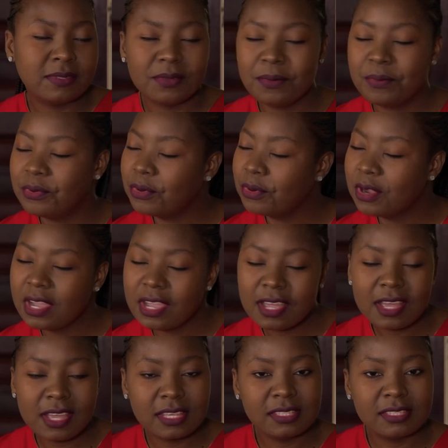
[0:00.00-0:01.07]
So
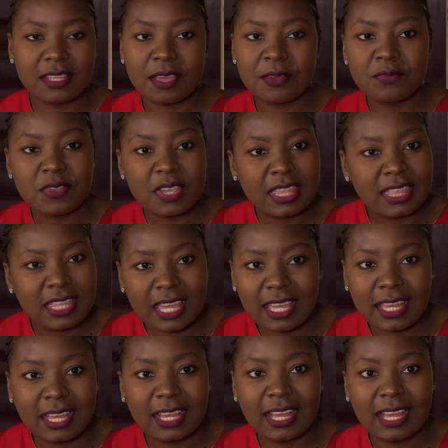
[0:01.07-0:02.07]
prayer is everything.